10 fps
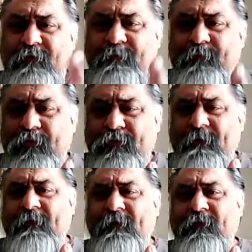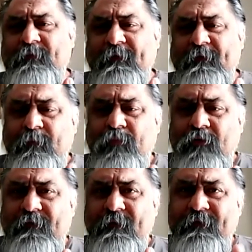put together, especially
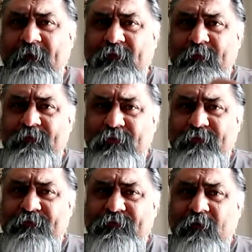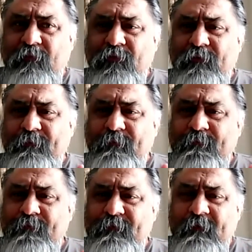Buitrón says with Joseph Charlemont,
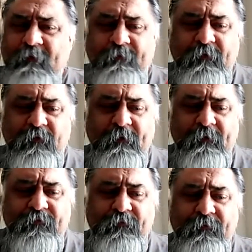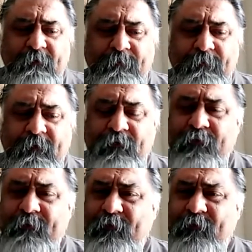giving credits with that being
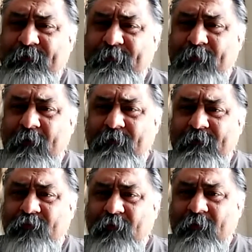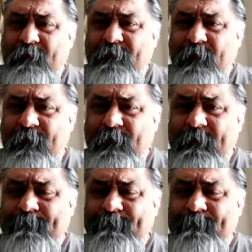due. He was a part of the SWAV unit.